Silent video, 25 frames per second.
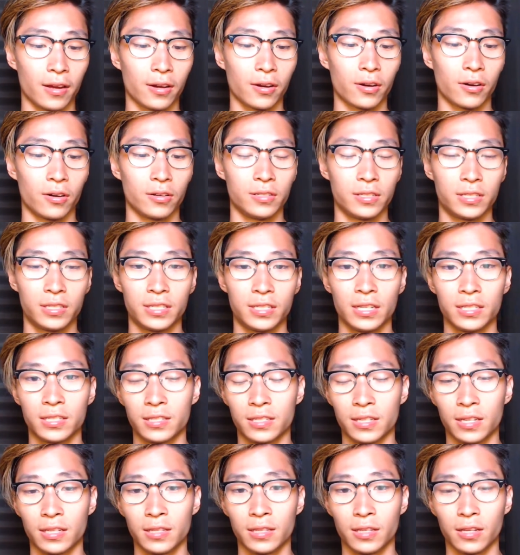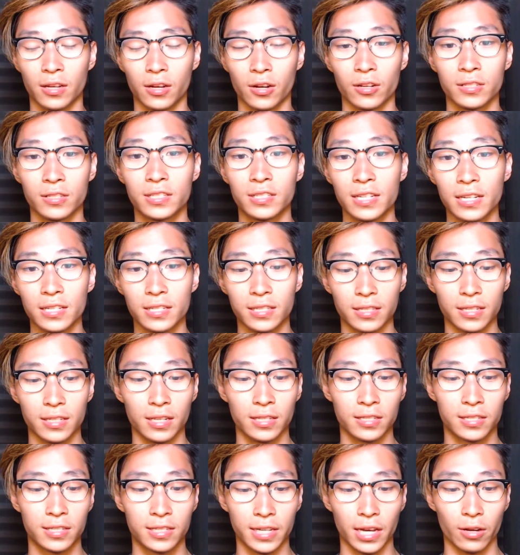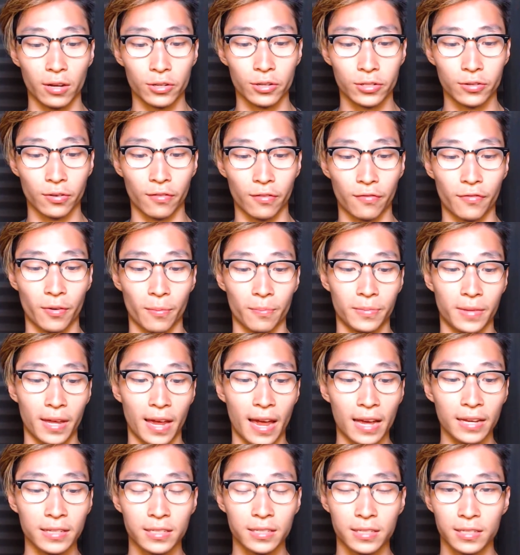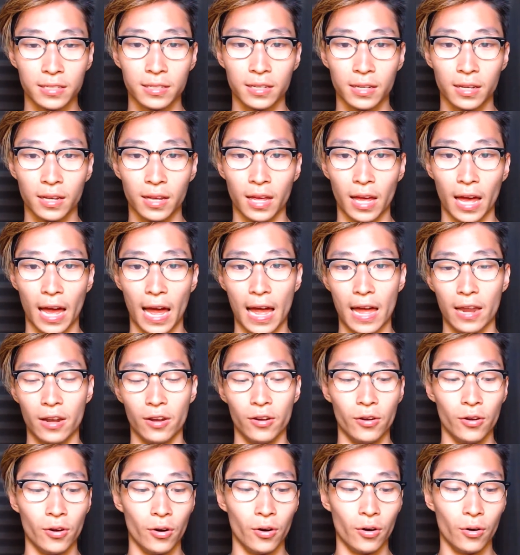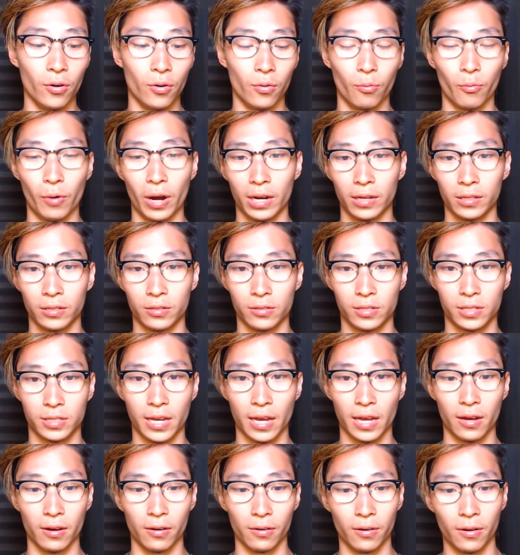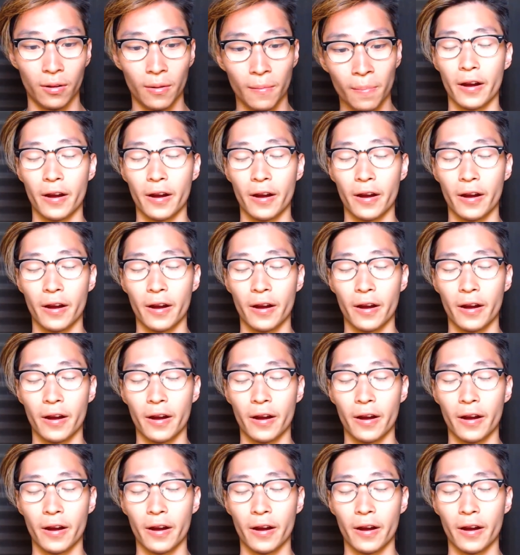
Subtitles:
consistent sales from tests and know when to scale.